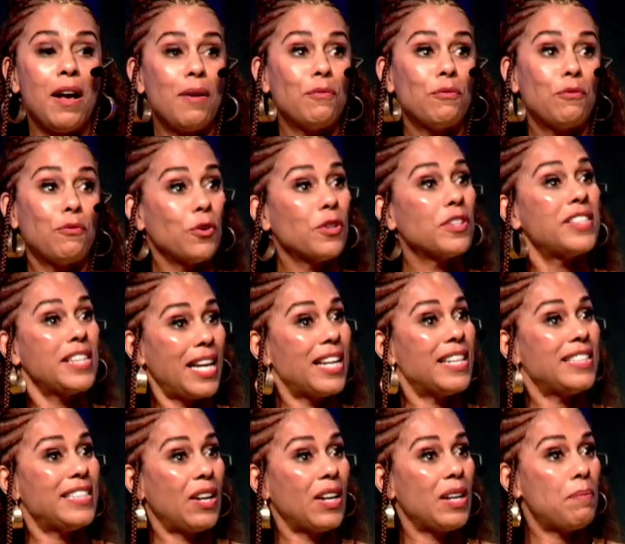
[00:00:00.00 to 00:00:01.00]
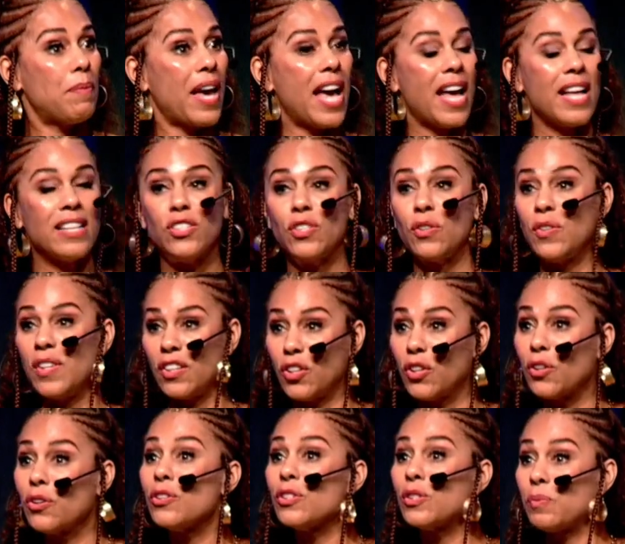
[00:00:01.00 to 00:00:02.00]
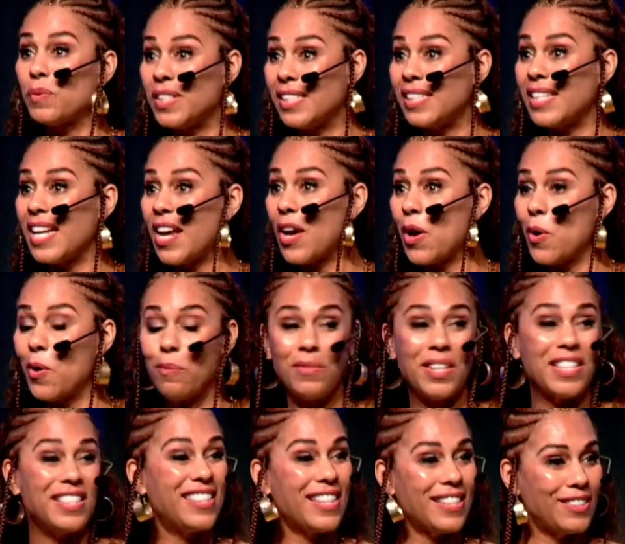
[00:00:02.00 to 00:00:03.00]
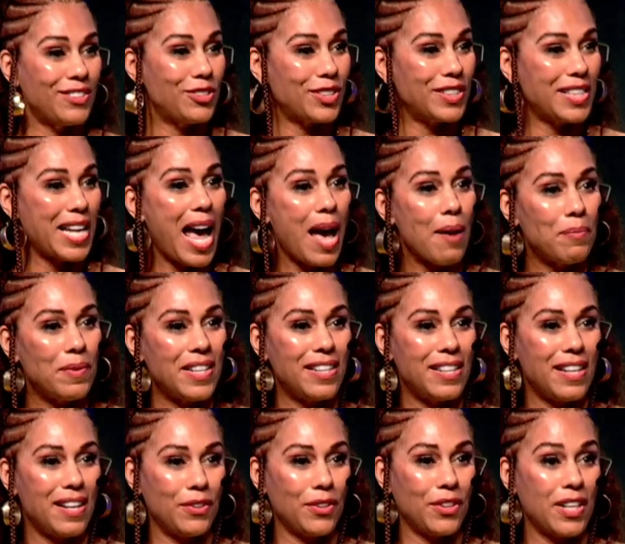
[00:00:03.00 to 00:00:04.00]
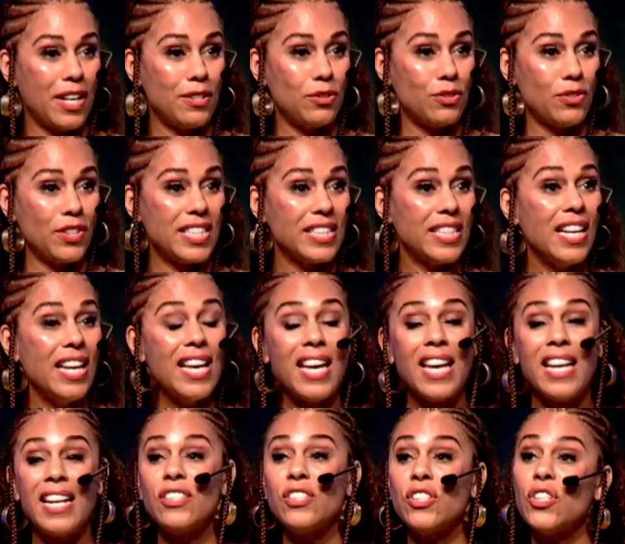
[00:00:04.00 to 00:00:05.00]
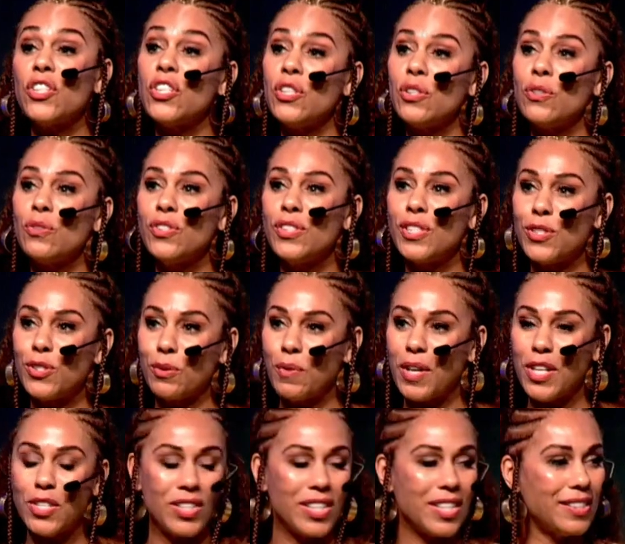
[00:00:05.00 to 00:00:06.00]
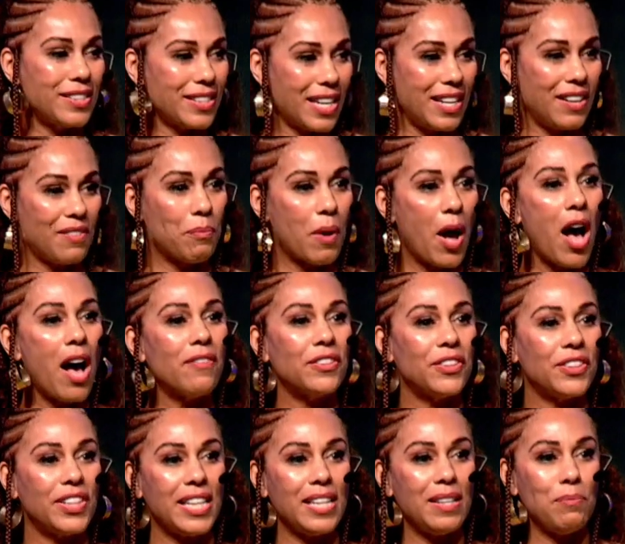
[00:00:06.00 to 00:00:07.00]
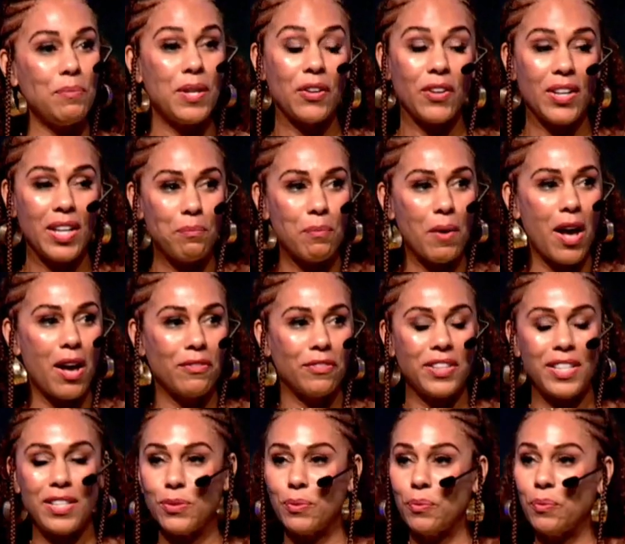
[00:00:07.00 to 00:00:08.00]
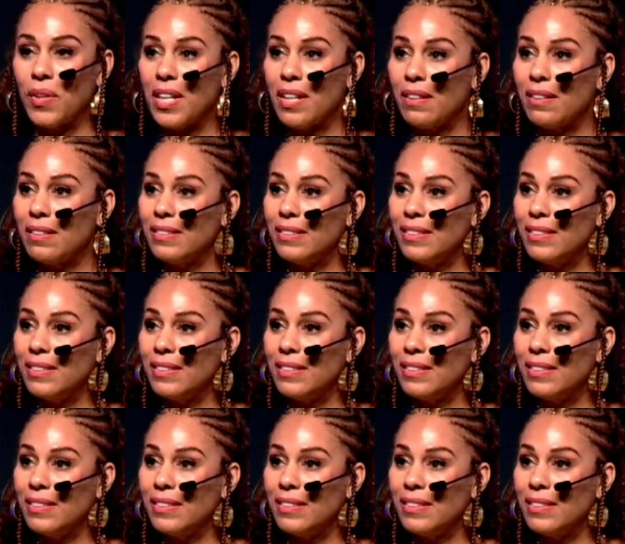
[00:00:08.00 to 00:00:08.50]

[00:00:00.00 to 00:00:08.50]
for sanitary pads so that girls would stay home. This doesn't just happen in other countries, and it's a huge situation inside of poverty. Period, poverty is real.